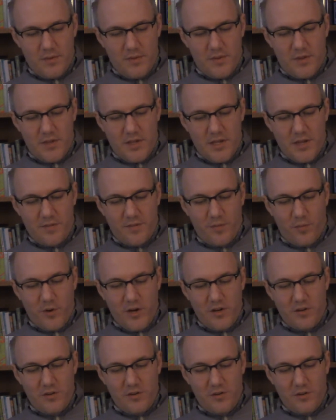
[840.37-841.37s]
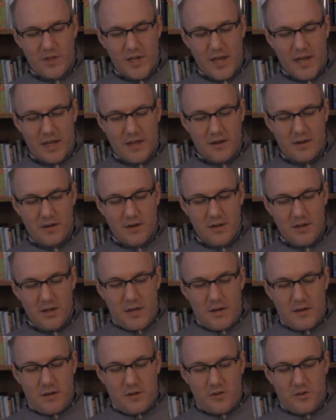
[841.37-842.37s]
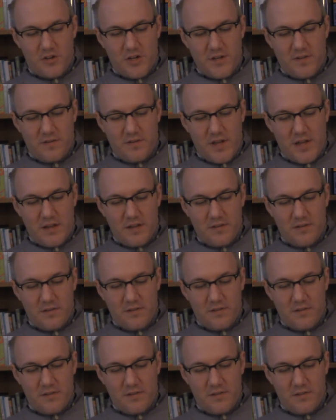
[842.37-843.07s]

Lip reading: If we do that, she says,